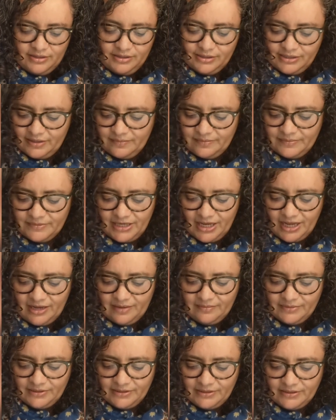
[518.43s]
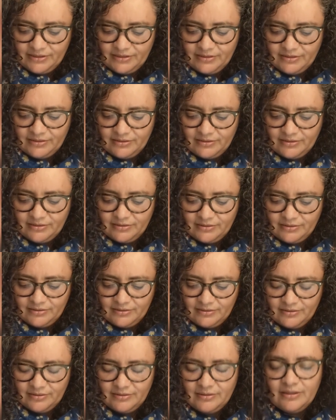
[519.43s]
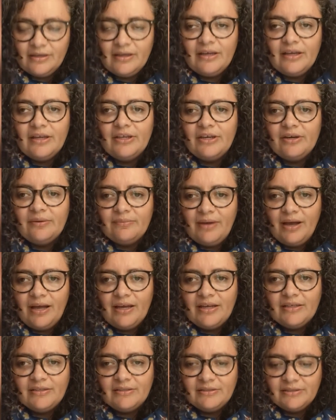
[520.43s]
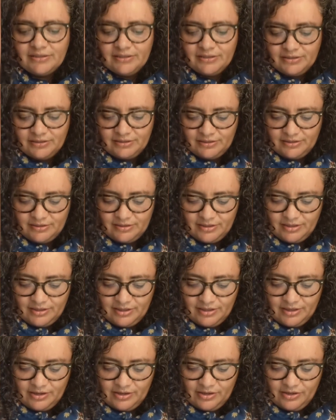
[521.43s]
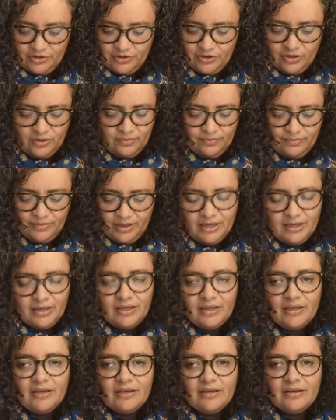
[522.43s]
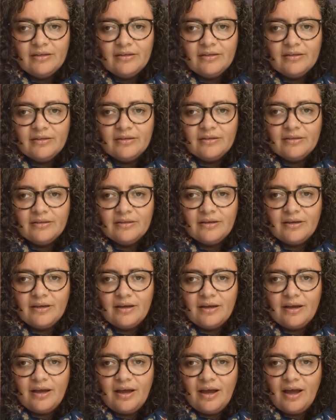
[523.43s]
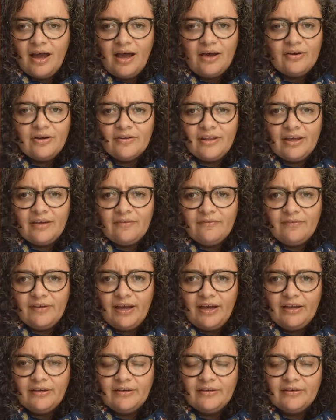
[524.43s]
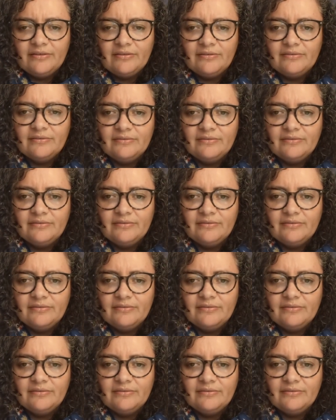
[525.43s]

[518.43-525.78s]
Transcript: Sometimes, in your mind, you don't make it out of that fire.